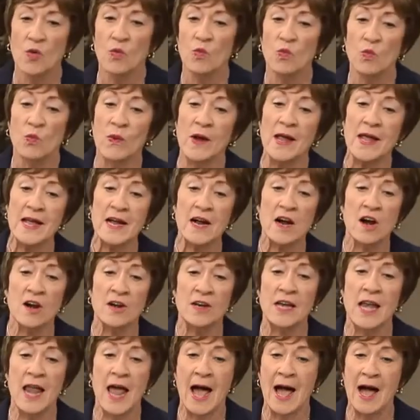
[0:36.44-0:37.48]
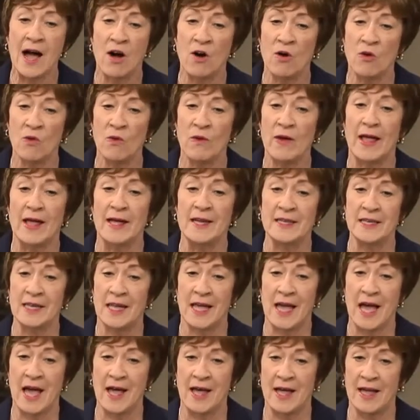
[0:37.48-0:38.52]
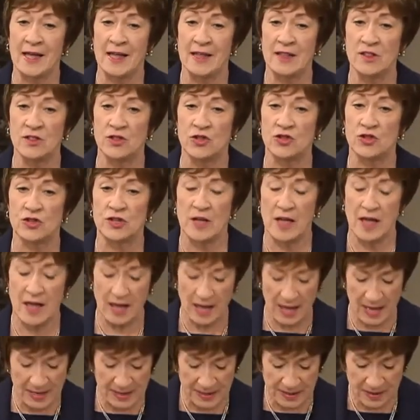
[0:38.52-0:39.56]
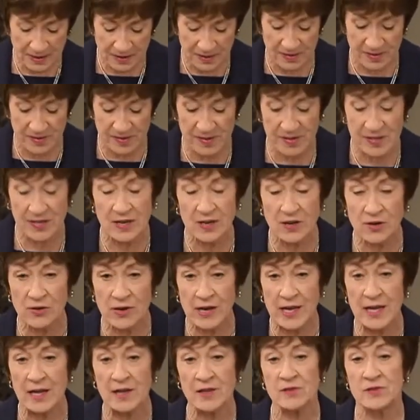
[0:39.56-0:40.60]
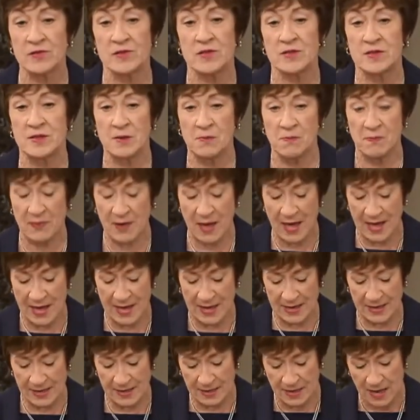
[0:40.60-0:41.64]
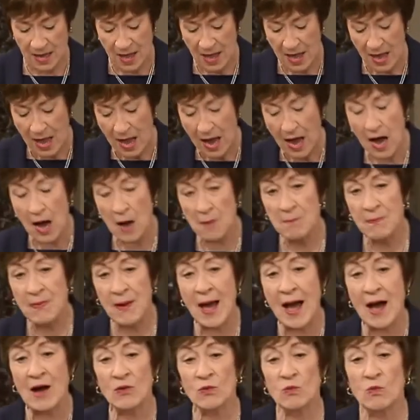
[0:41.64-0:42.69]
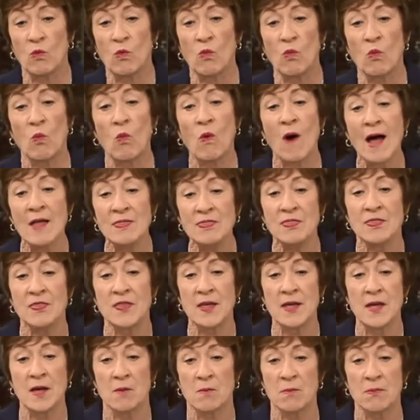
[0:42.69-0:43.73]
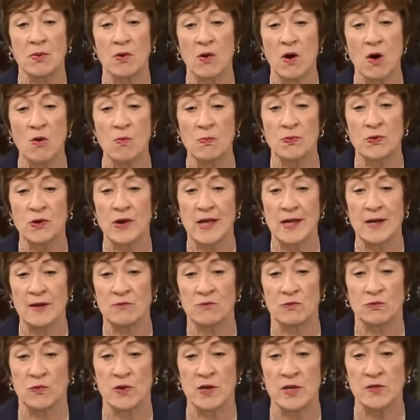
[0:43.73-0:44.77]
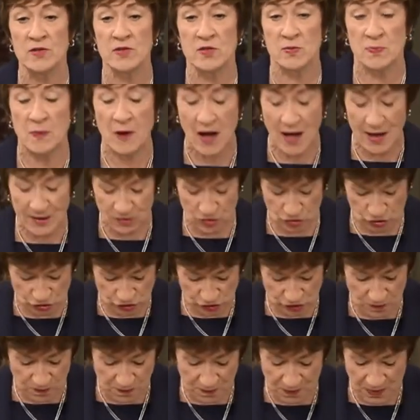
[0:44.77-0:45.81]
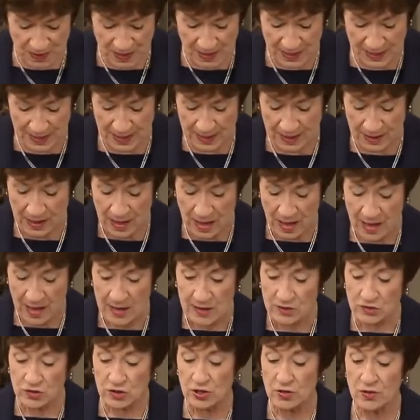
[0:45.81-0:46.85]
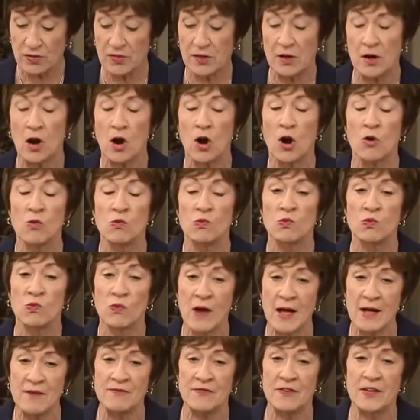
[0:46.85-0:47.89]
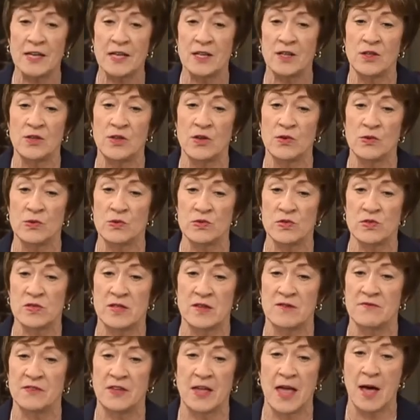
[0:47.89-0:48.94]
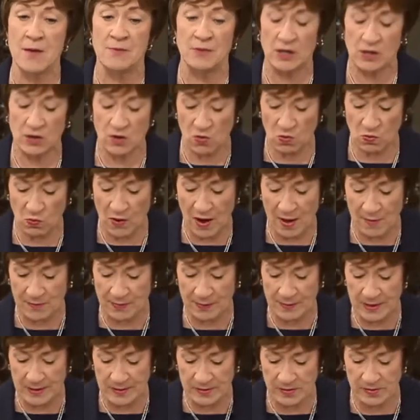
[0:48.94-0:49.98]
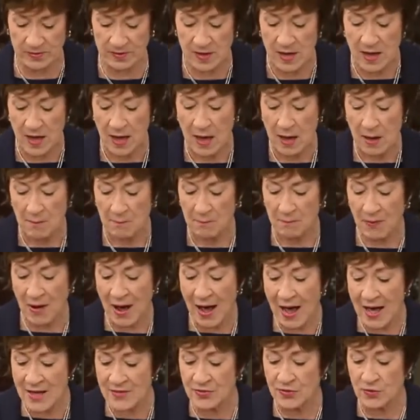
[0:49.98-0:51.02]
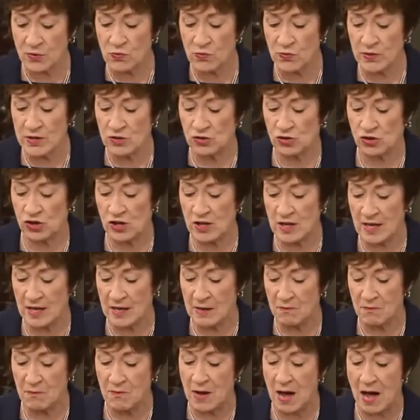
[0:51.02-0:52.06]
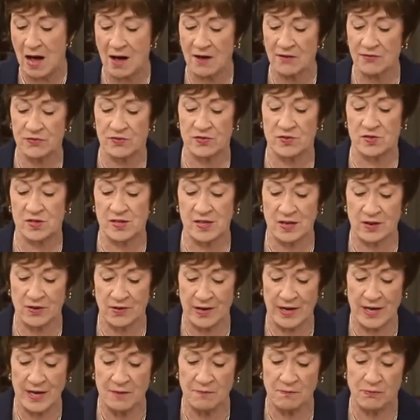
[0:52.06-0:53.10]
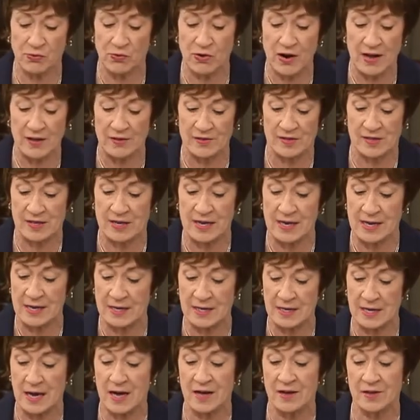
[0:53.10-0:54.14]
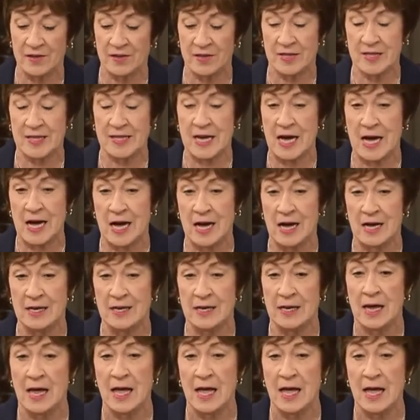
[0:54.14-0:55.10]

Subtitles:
We are now engaged in a serious debate about what the appropriate response should be to the horrific use of chemical weapons by the regime of Syrian President Assad,